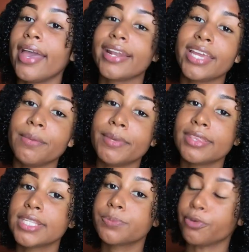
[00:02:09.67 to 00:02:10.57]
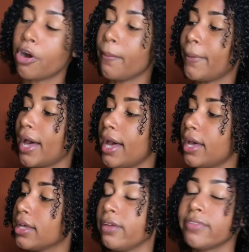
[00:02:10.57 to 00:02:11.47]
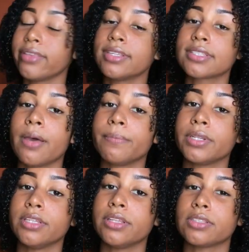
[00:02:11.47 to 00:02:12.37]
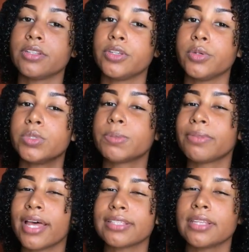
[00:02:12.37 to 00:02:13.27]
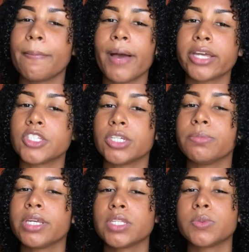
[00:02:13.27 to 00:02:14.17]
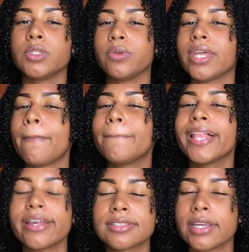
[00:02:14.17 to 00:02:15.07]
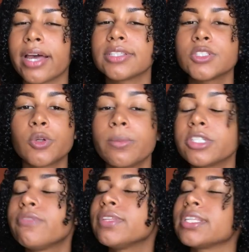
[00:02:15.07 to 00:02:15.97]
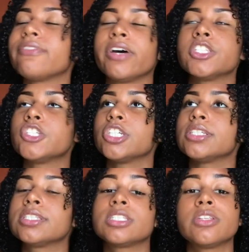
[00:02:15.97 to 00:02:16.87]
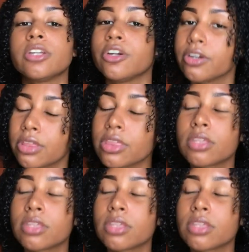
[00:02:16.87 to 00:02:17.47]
It came in this brown bag. I love that this company doesn't use plastic packaging, because we know that plastic has so much of disadvantages to the earth.